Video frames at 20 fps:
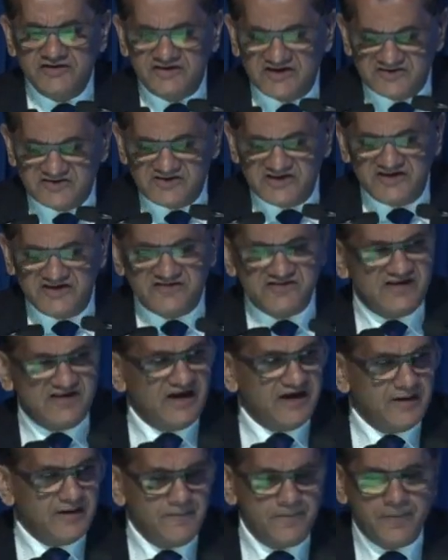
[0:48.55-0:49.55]
Jasjit
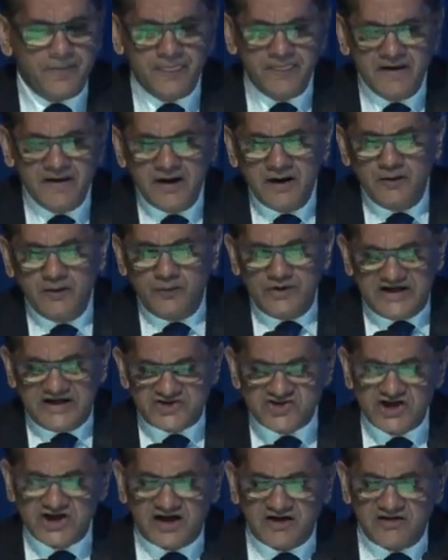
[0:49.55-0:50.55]
Singh, Veer
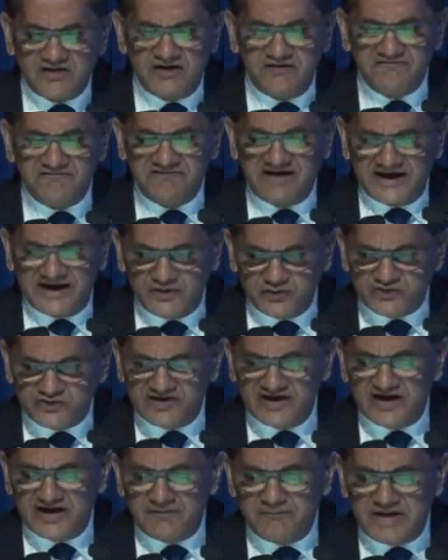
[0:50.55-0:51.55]
Chakra, Vayu
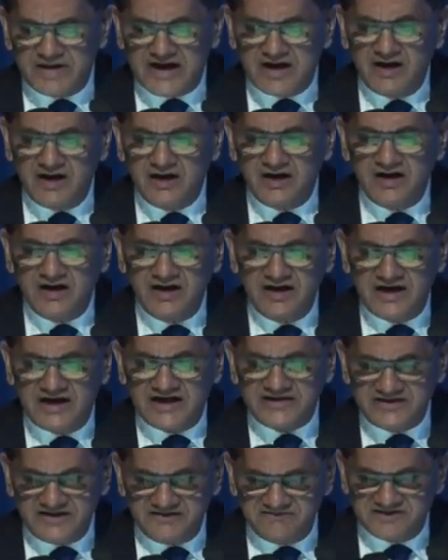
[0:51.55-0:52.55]
Sena Medal,
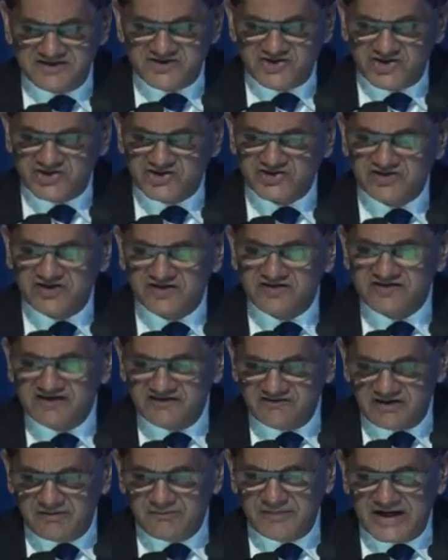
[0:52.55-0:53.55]
Ati Vishishta
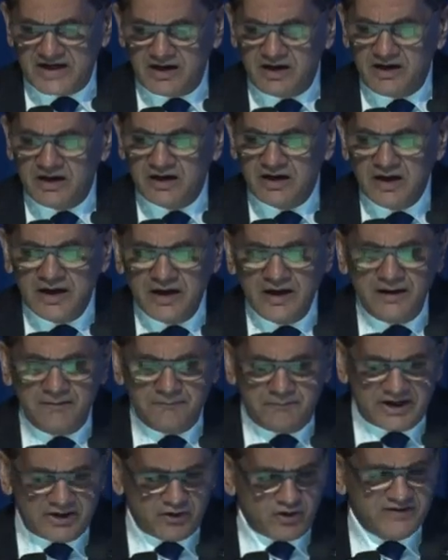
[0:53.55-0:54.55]
Seva Medal,
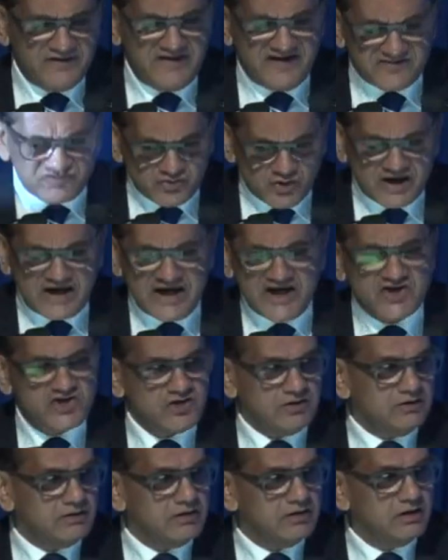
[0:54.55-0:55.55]
but on this
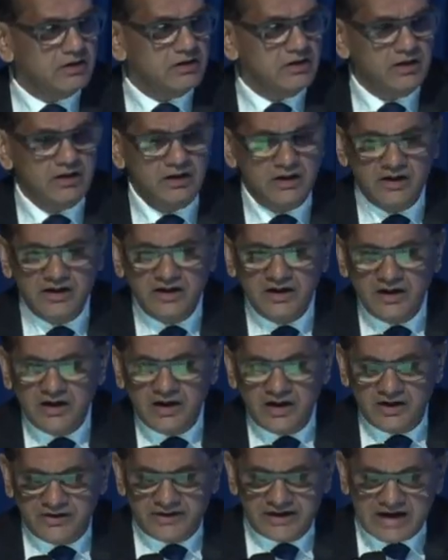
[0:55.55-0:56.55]
occasion,
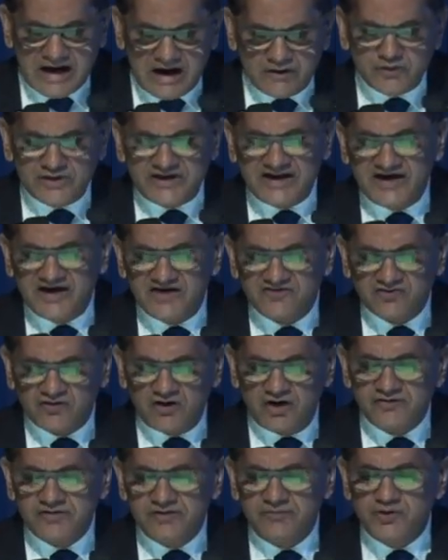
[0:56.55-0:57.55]
recounting his
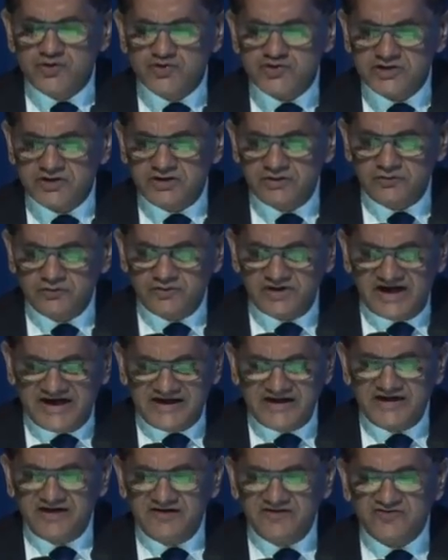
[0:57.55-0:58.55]
contribution to the
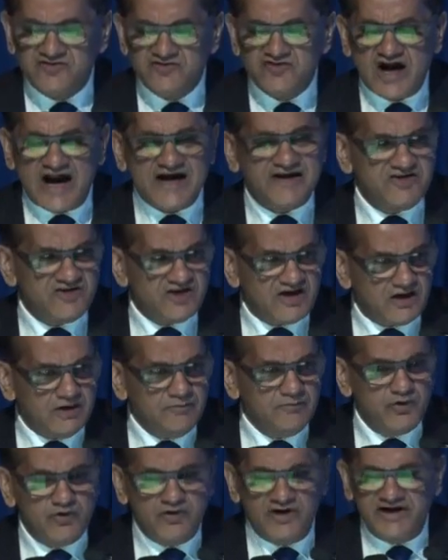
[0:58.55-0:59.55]
Indian strategic
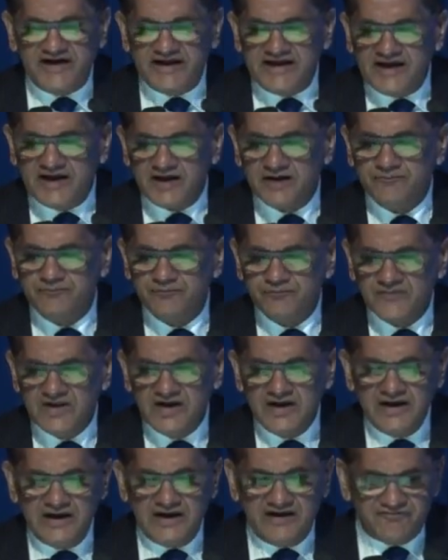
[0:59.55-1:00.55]
community,
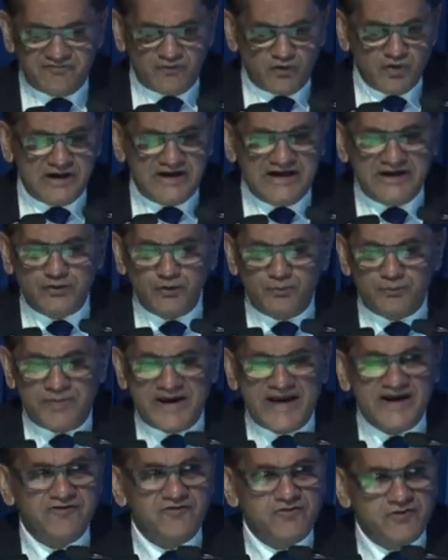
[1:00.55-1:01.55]
if only to
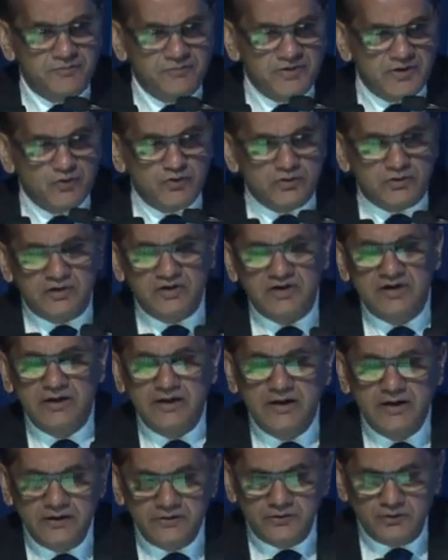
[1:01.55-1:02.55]
pay tribute
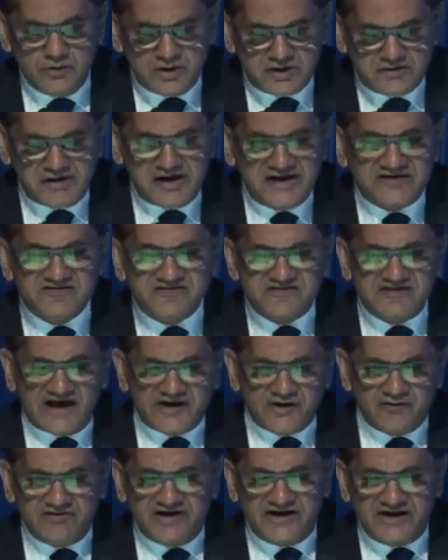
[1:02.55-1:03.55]
to a great
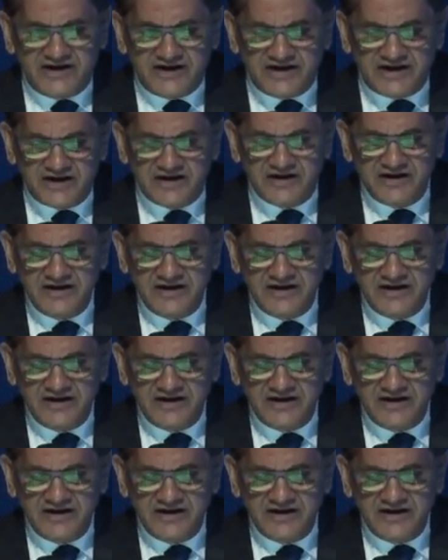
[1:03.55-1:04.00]
son of India,